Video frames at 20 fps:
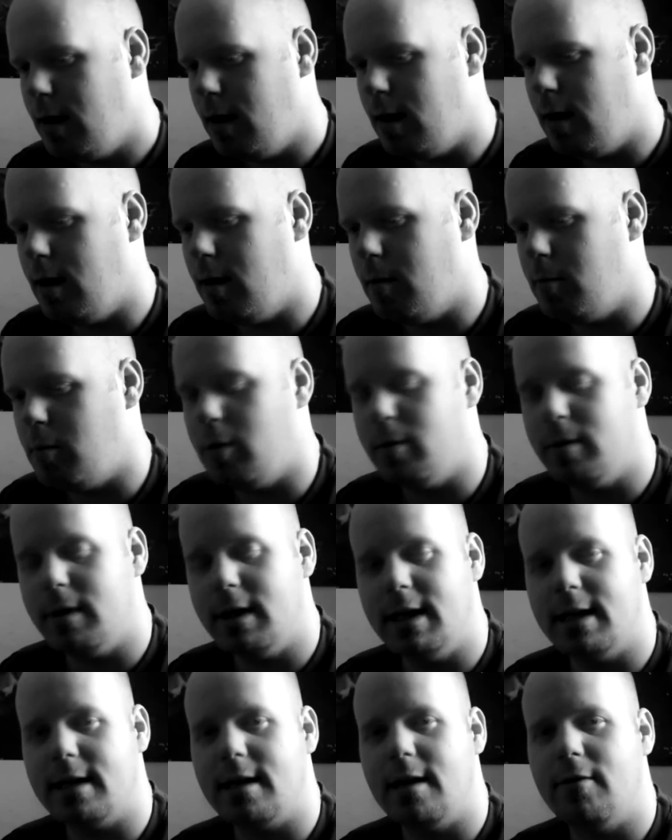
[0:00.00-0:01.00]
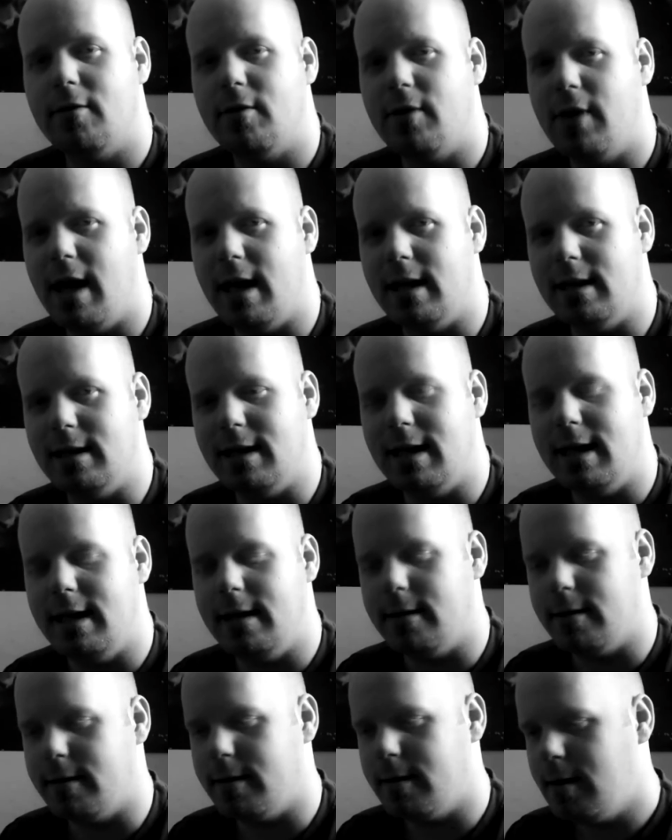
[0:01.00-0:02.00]
But we're gonna cover that
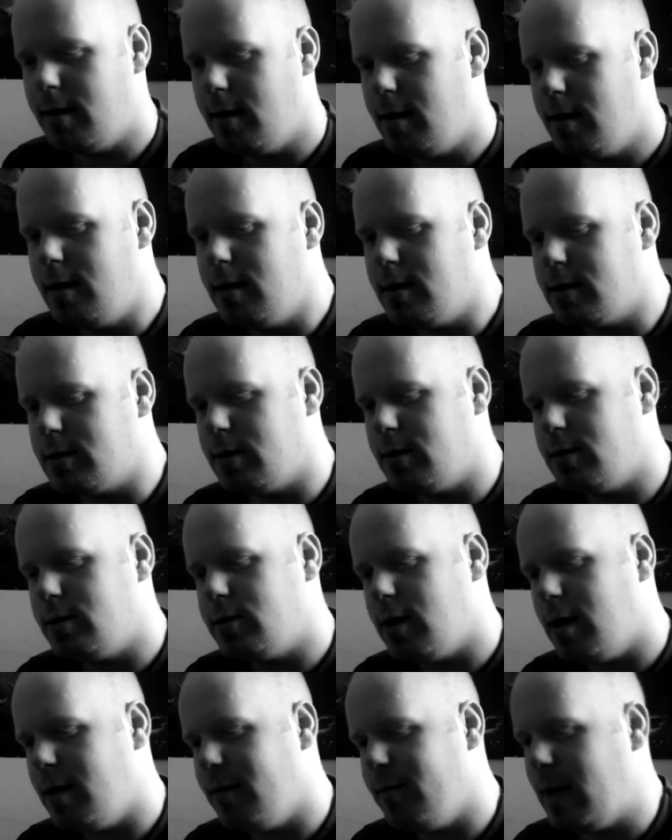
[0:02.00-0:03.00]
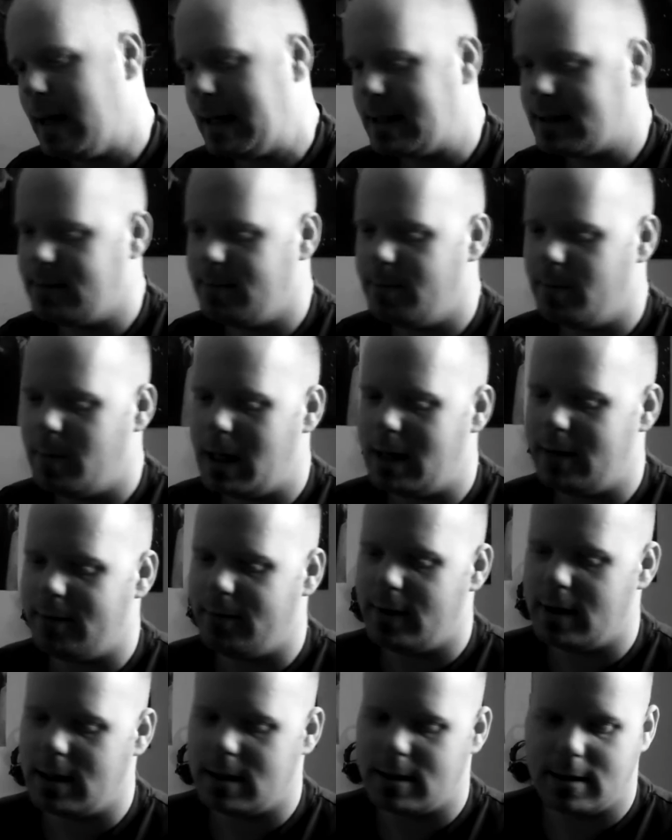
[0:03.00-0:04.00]
later. So the drawbacks and
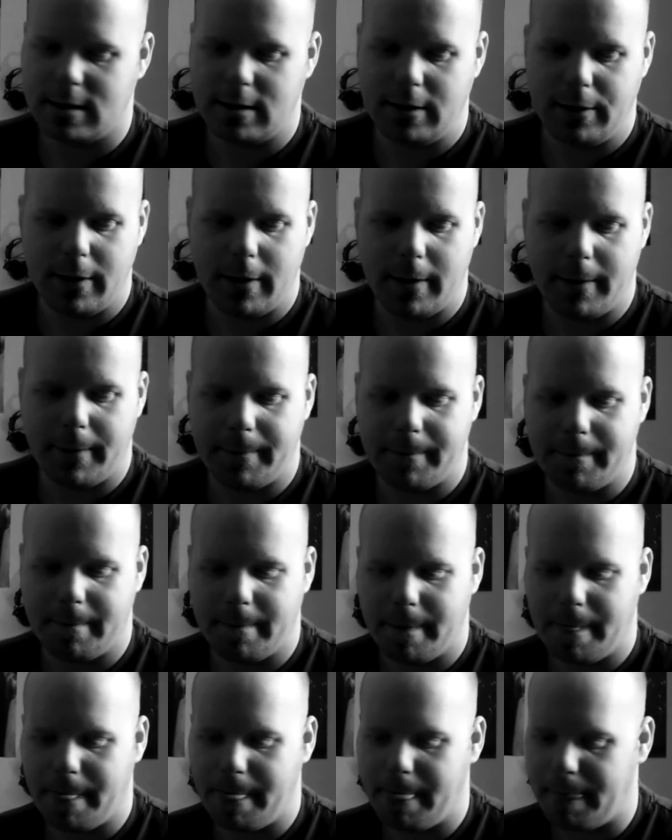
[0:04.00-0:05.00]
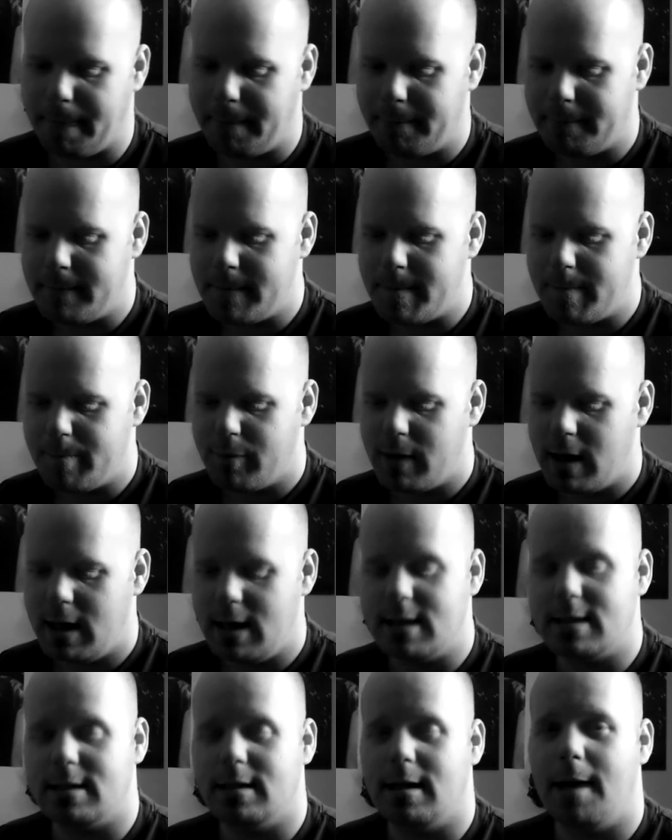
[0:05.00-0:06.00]
benefits, it
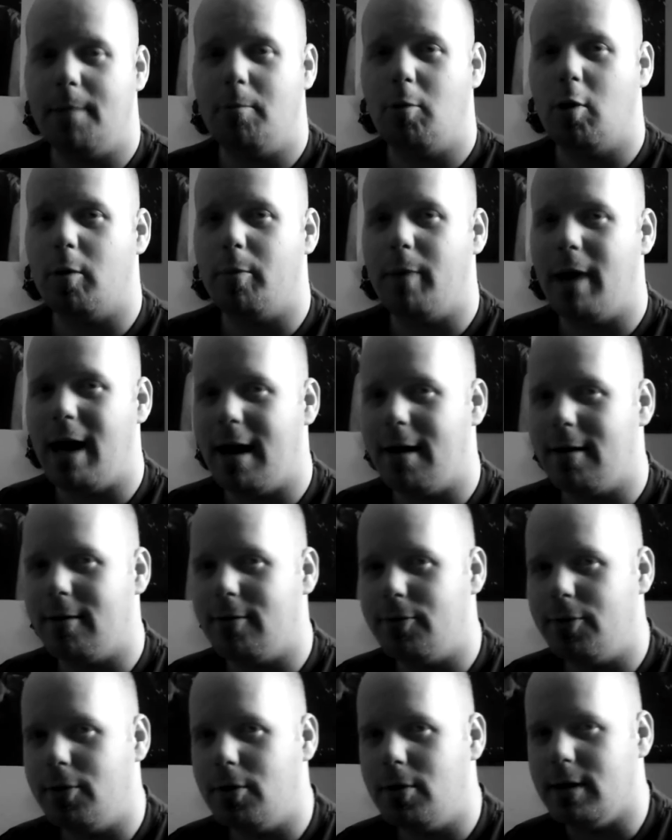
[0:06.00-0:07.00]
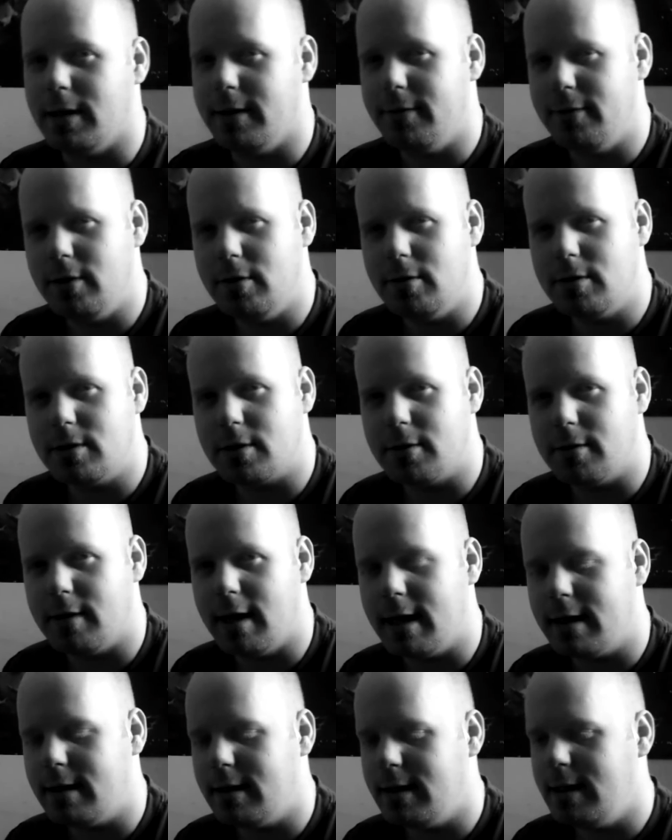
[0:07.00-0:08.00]
is a lot more powerful if used
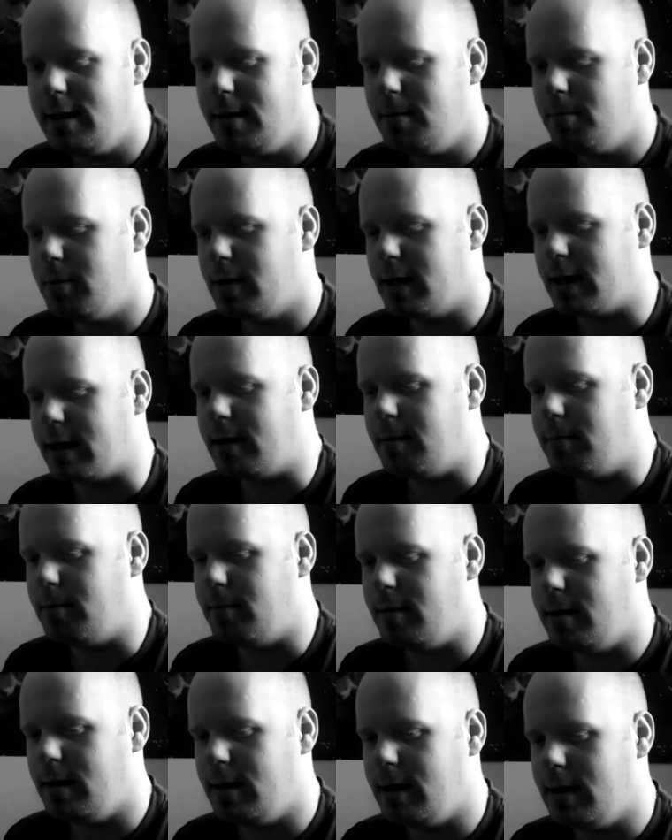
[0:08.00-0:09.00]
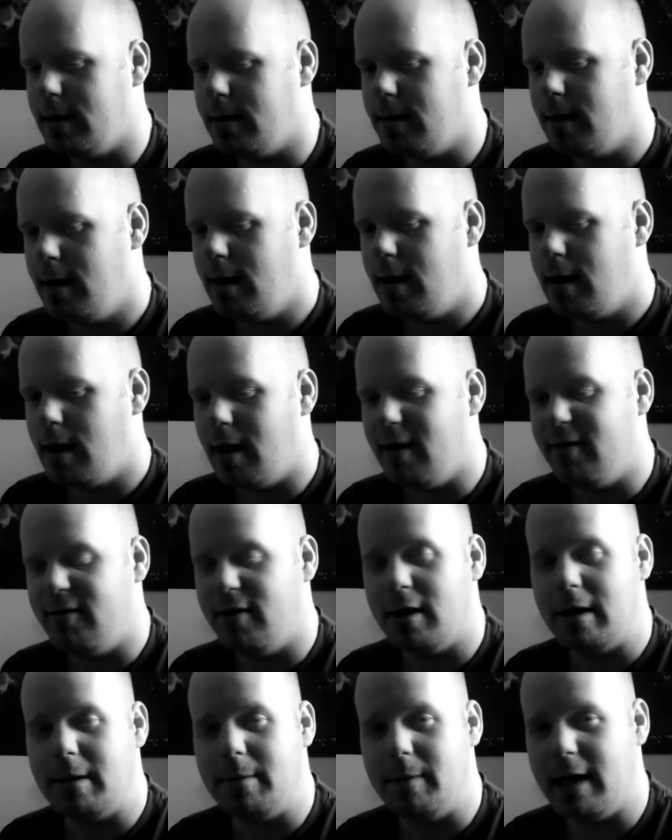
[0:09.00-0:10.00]
correctly, but it can be a
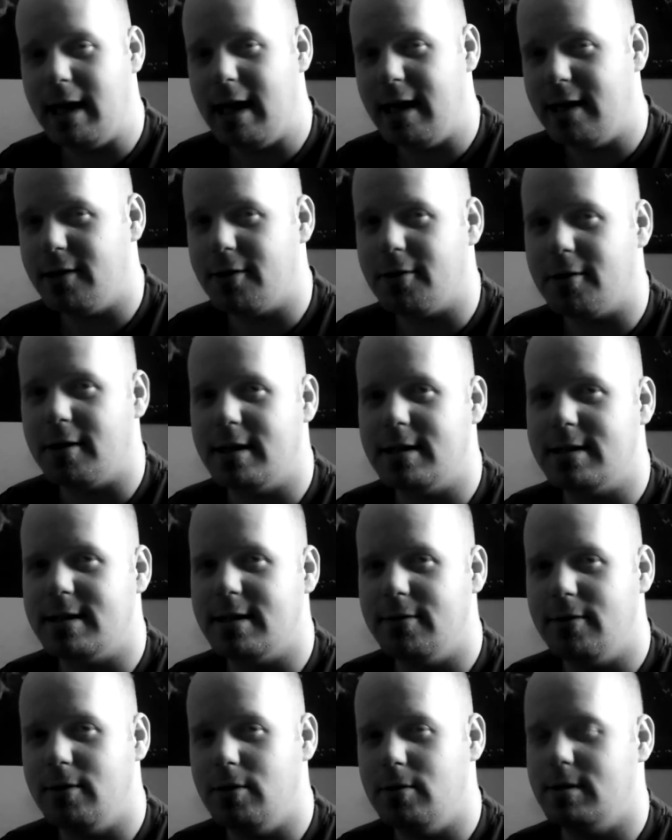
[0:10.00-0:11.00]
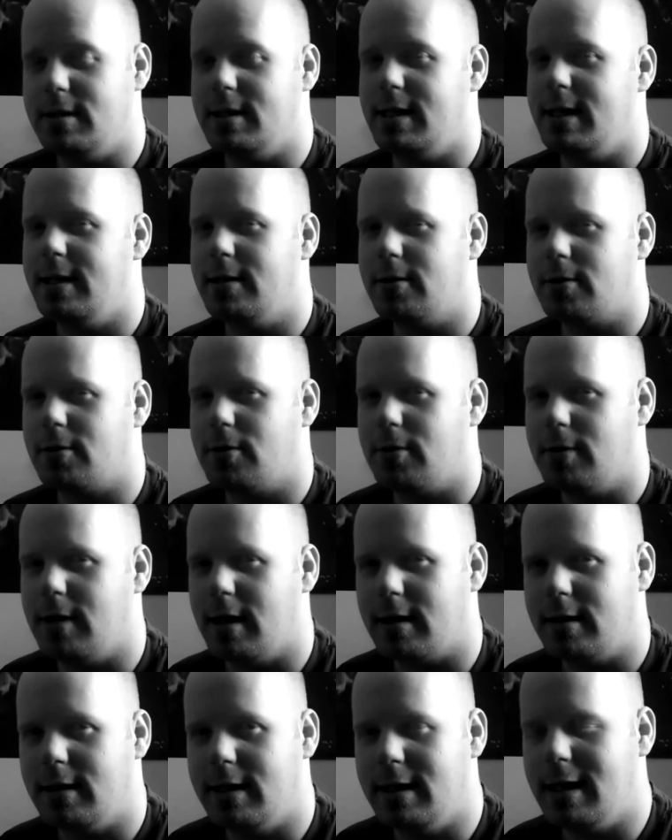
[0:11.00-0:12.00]
very big hindrance if used
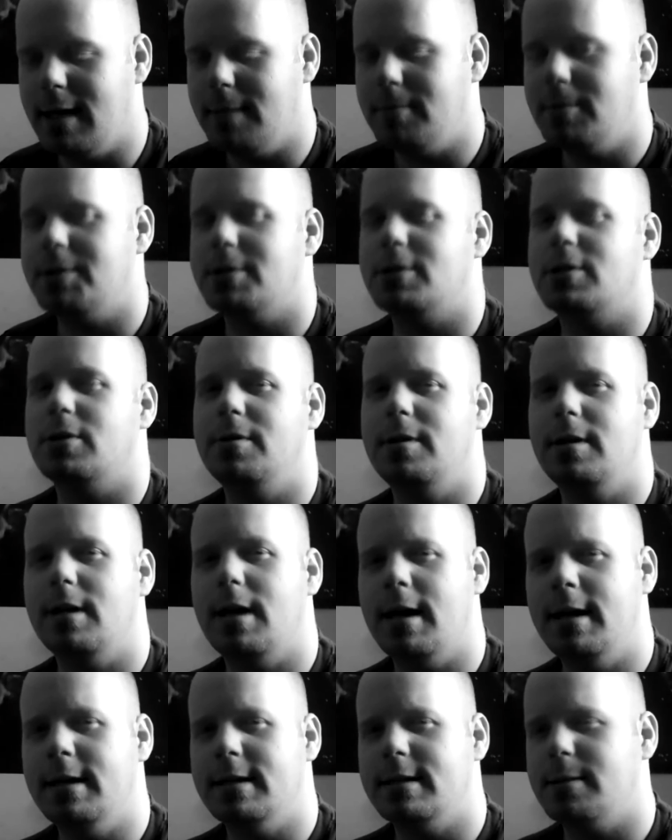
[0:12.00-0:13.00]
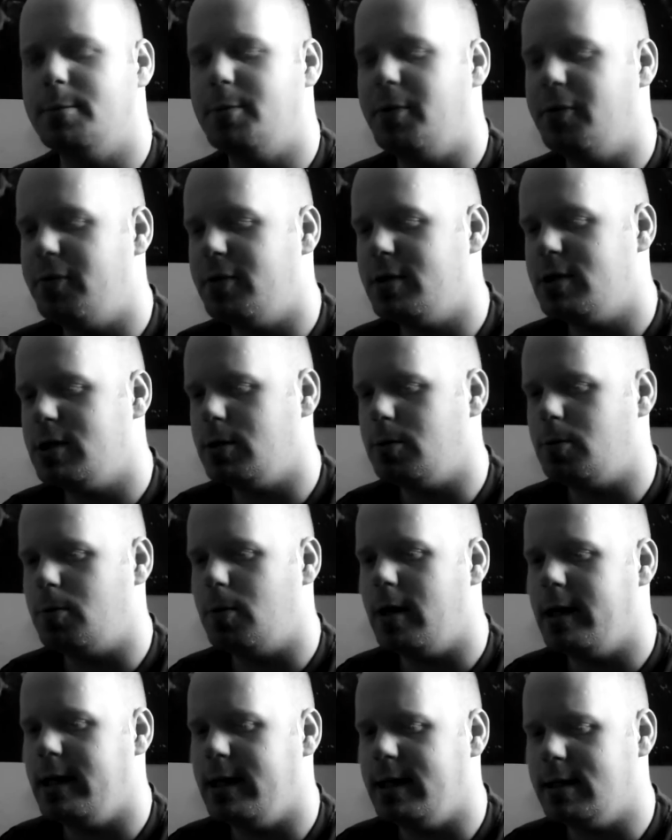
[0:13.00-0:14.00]
incorrectly. And I'm going to show you guys some efficient
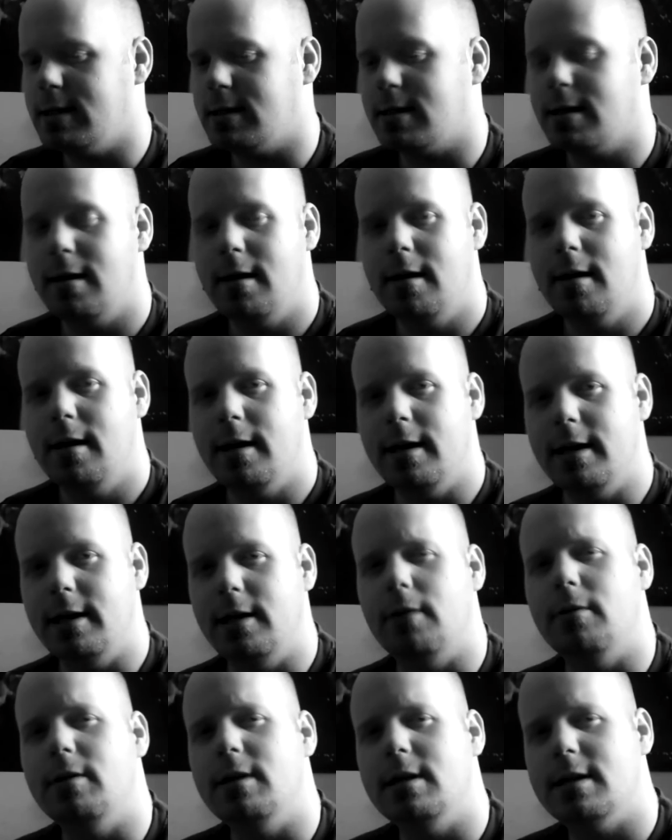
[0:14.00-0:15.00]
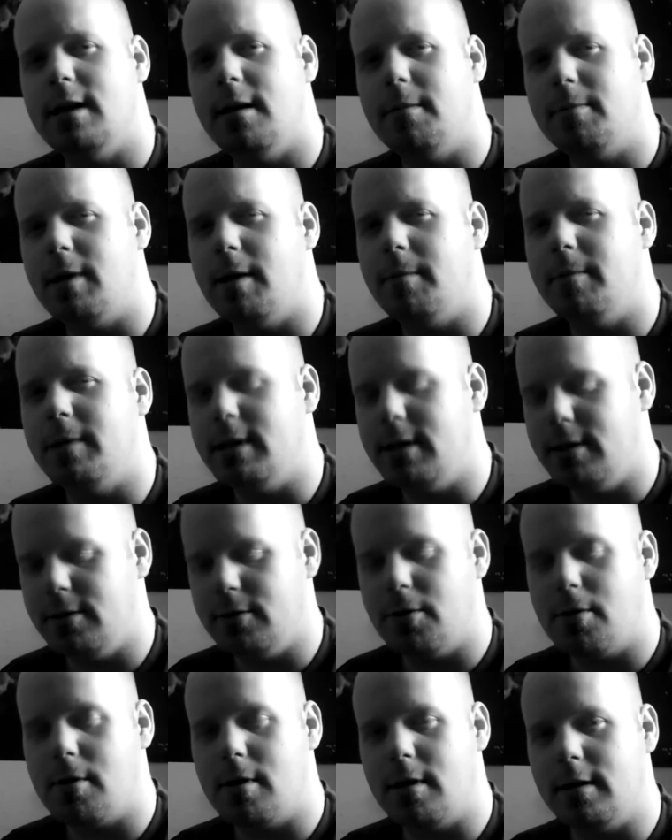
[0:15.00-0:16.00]
ways, in these upcoming
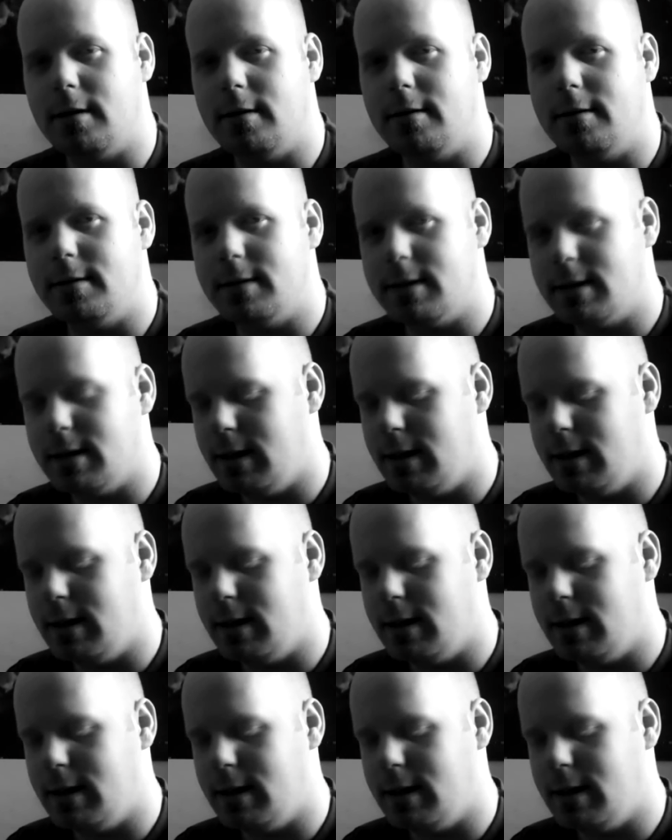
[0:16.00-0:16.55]
tutorials,